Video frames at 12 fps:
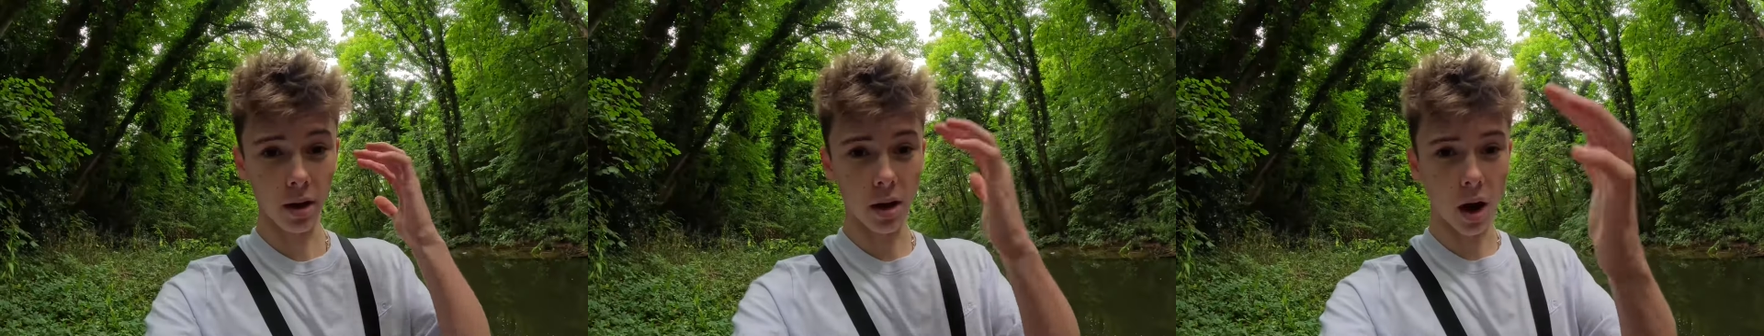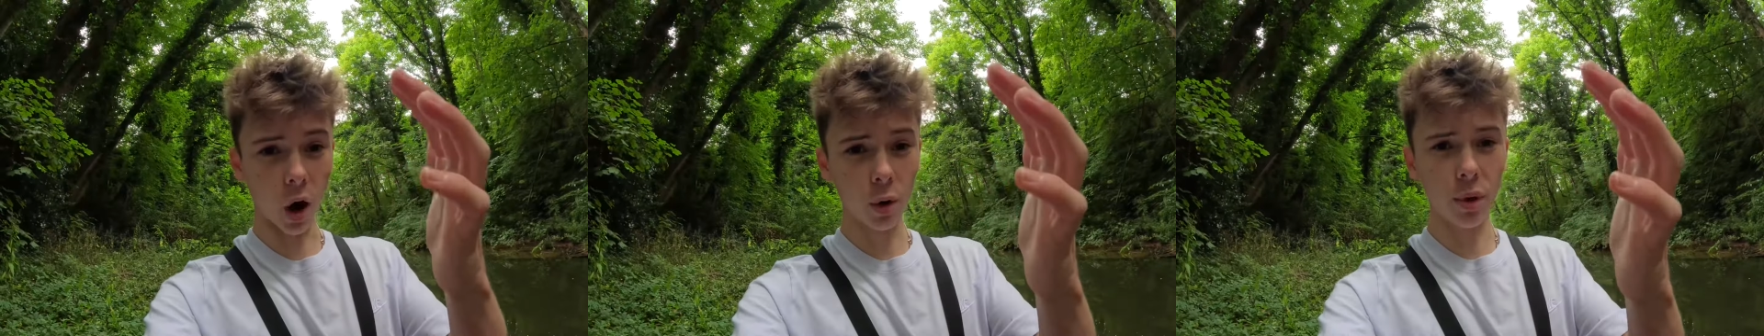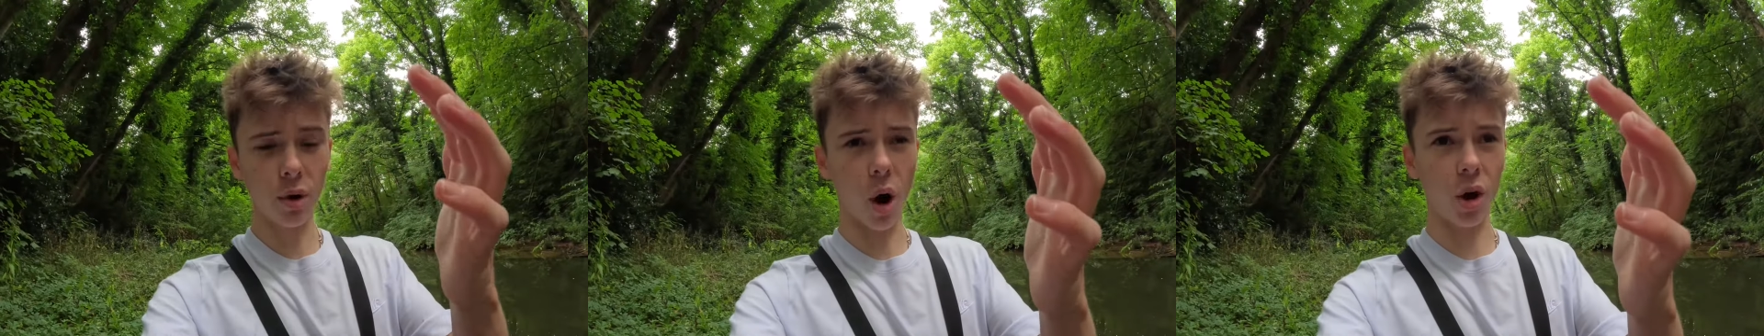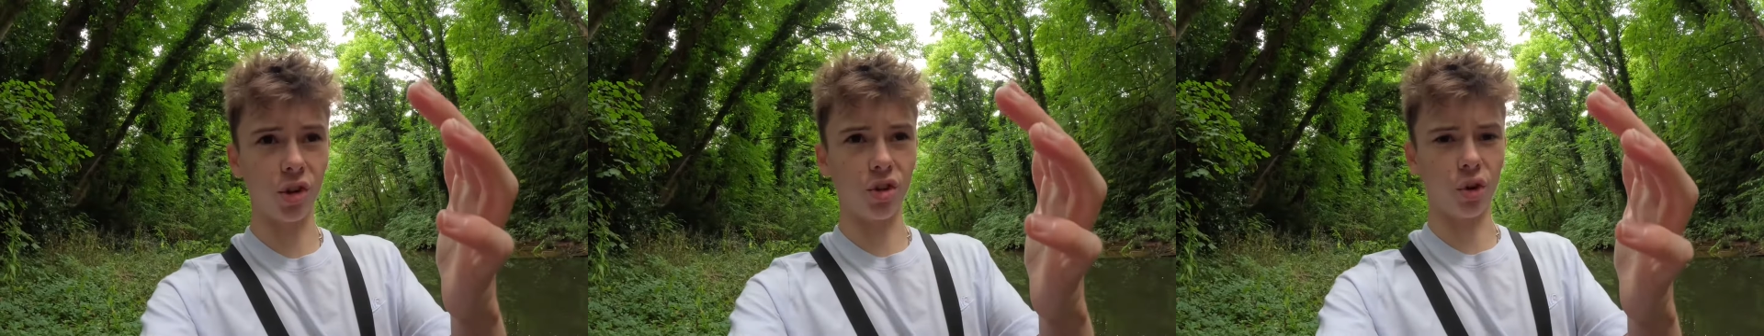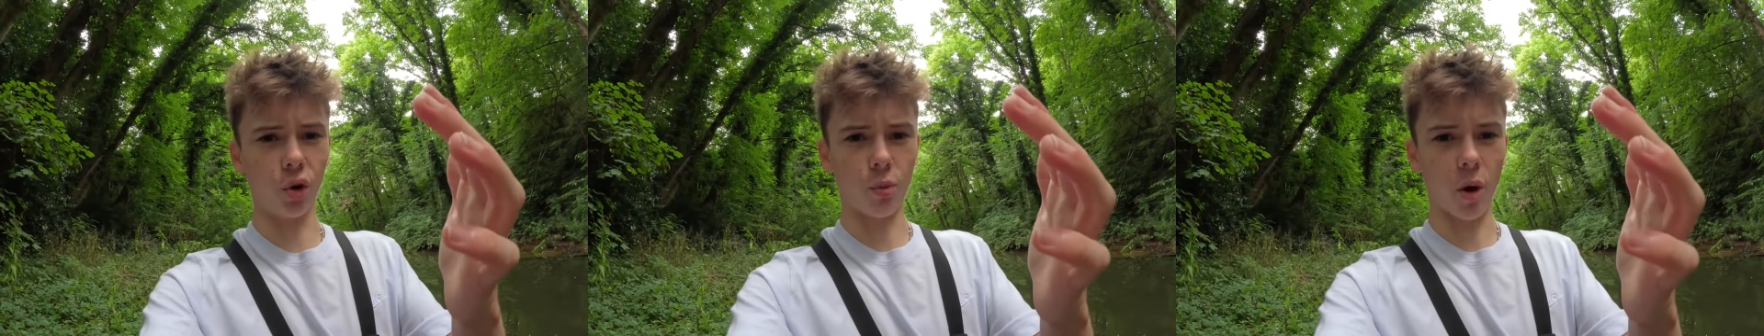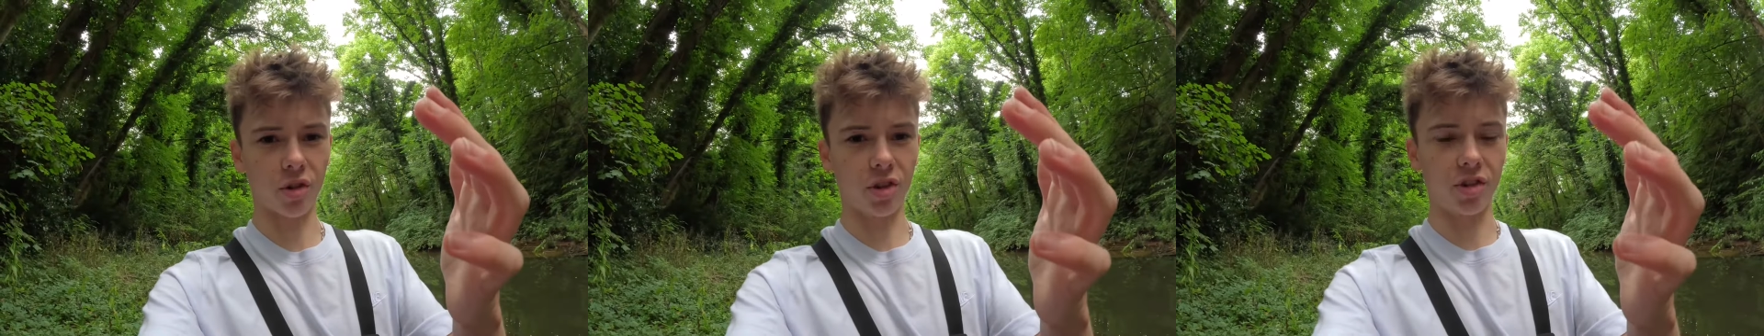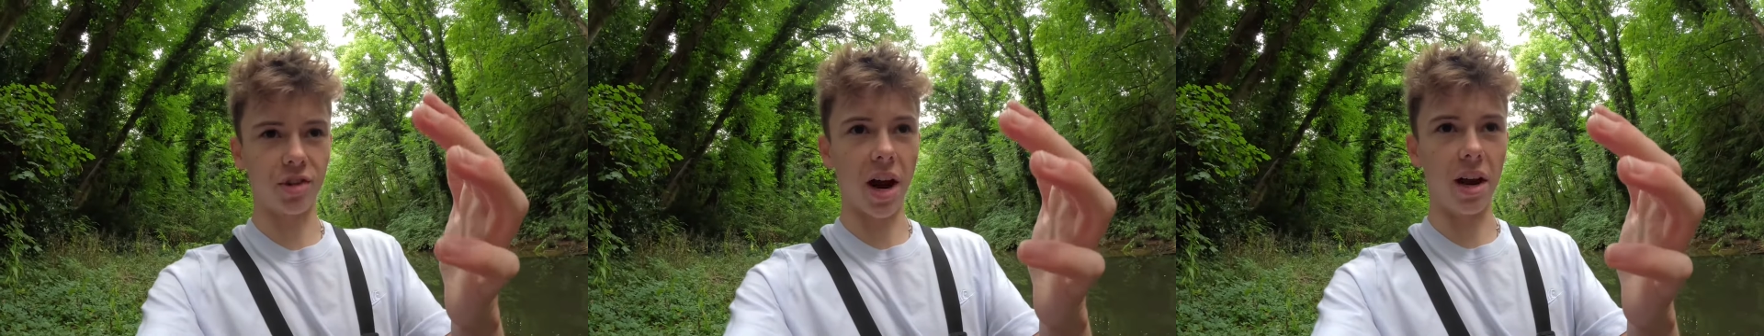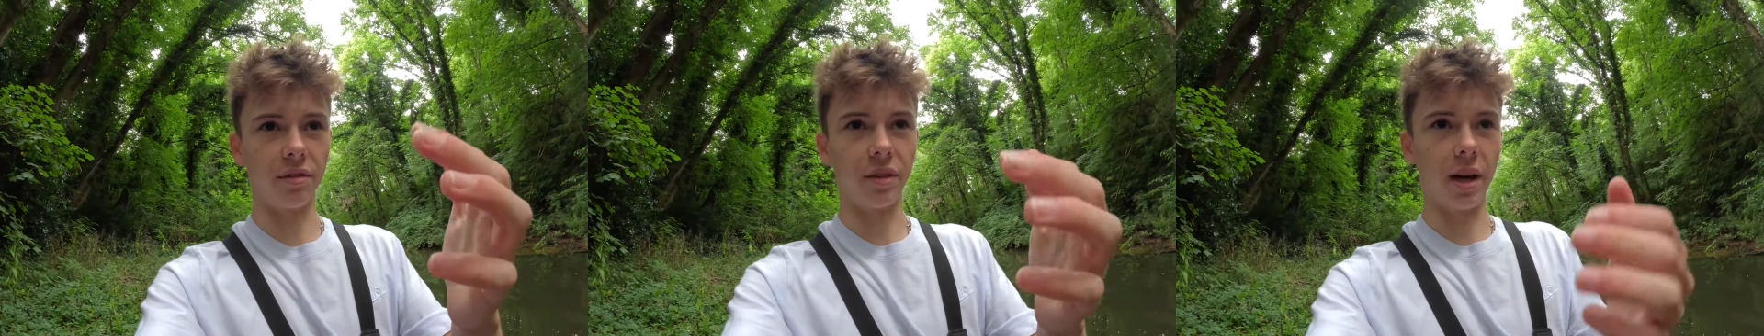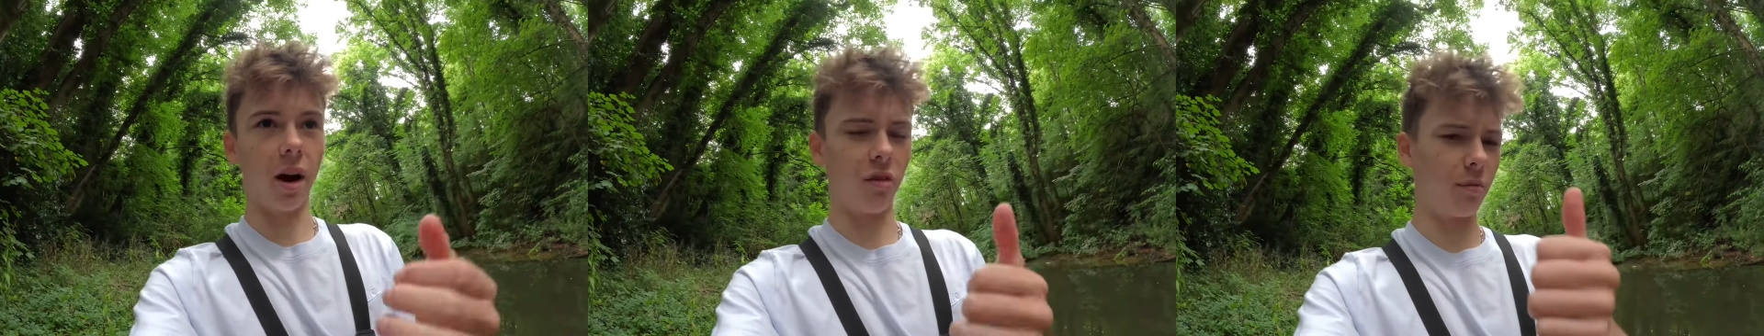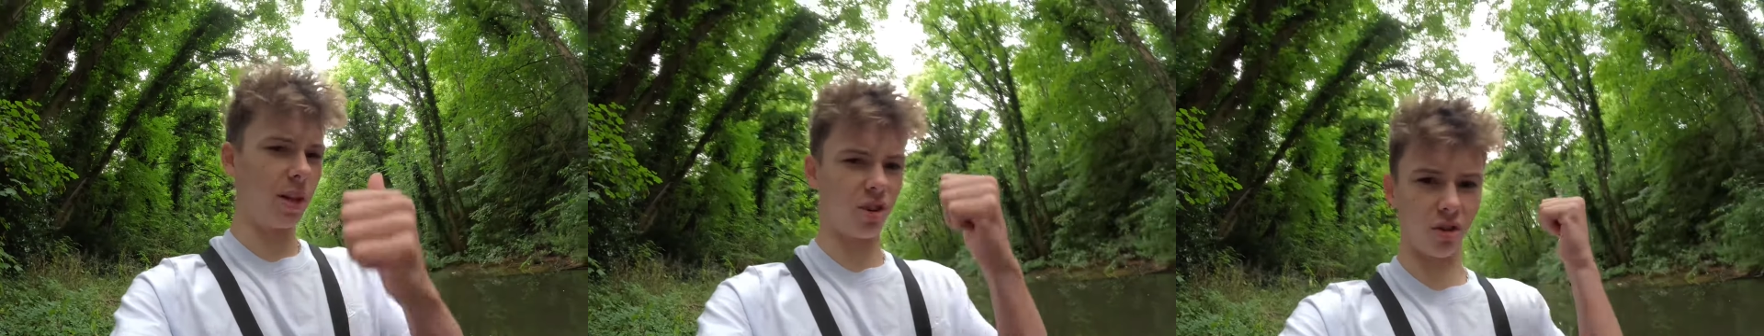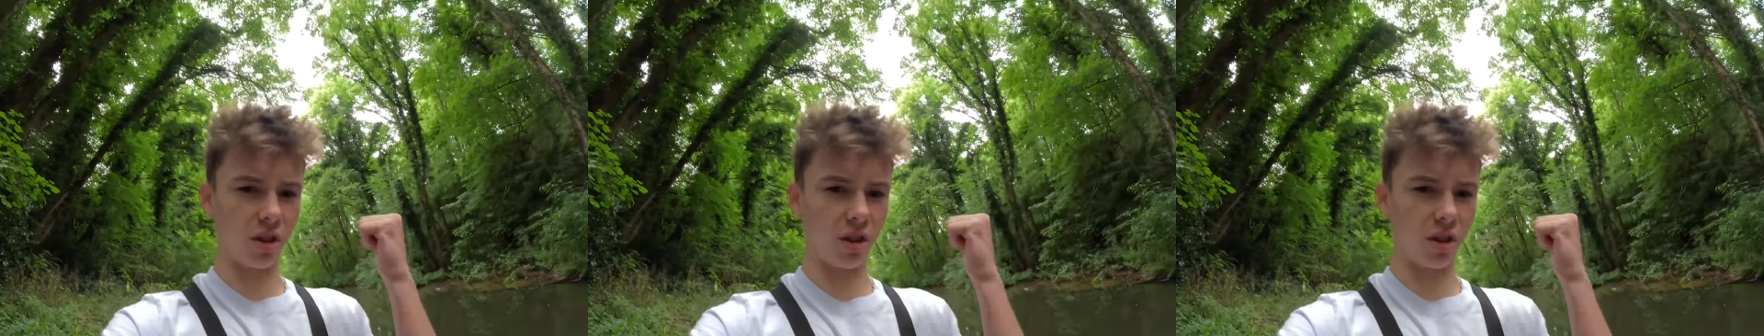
Hope you guys enjoyed watching today's video of me just